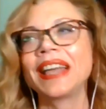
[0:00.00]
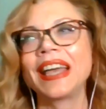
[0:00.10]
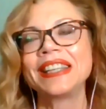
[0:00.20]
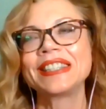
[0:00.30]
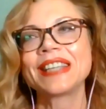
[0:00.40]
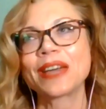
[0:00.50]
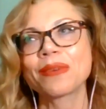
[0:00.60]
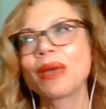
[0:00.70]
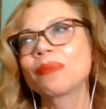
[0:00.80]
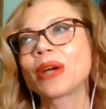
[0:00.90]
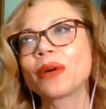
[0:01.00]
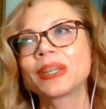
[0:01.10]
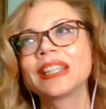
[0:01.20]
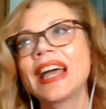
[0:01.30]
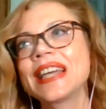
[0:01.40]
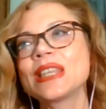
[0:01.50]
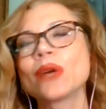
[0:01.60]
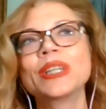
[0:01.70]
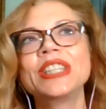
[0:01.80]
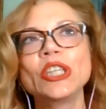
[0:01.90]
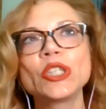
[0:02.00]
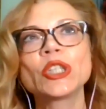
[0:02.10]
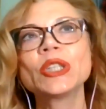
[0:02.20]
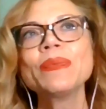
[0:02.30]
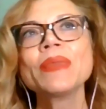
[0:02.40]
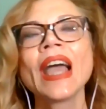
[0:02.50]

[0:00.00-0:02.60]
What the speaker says: And I remember our class, our teacher,